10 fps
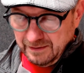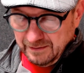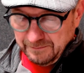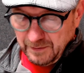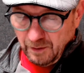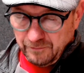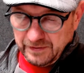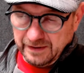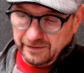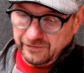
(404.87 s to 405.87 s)

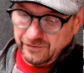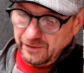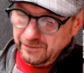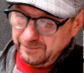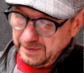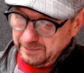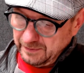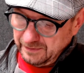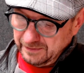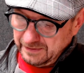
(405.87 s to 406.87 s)
hopefully show
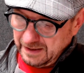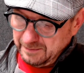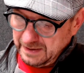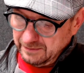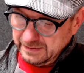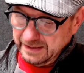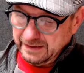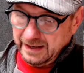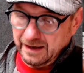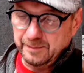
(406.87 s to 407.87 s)
people how neat they
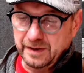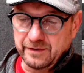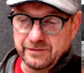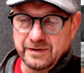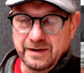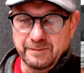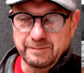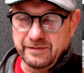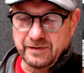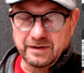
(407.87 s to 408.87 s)
are, because
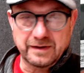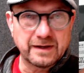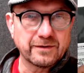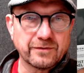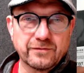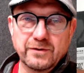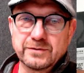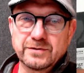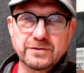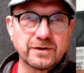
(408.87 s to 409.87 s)
basically they're so
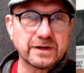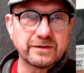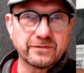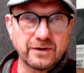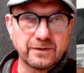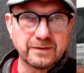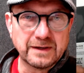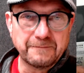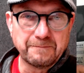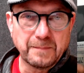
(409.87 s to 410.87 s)
sturdy. So
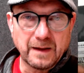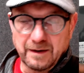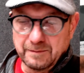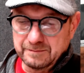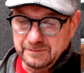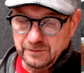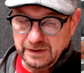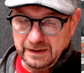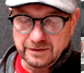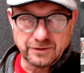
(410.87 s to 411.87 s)
really
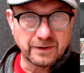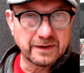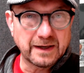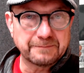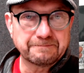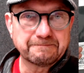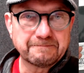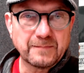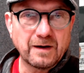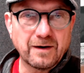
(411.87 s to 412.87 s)
enjoy that.
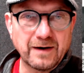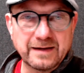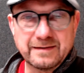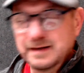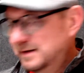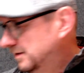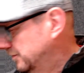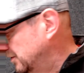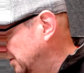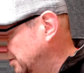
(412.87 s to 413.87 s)
All right.
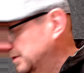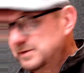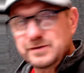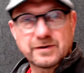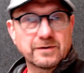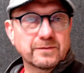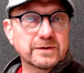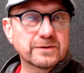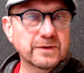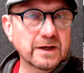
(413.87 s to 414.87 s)
So until we're
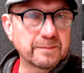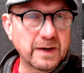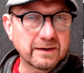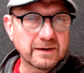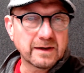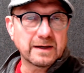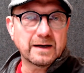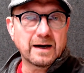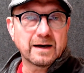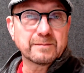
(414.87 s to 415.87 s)
doing a painting
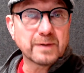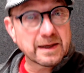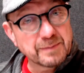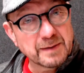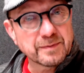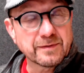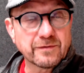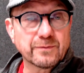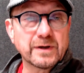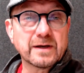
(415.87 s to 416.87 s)
on black paper this
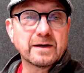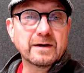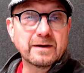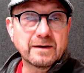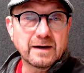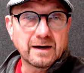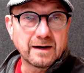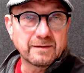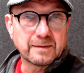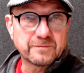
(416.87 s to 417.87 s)
week,
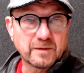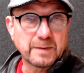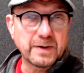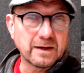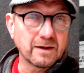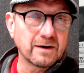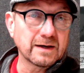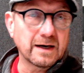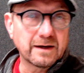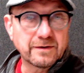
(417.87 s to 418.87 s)
for my paint along
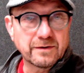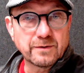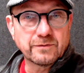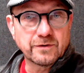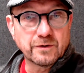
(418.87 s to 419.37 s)
on YouTube,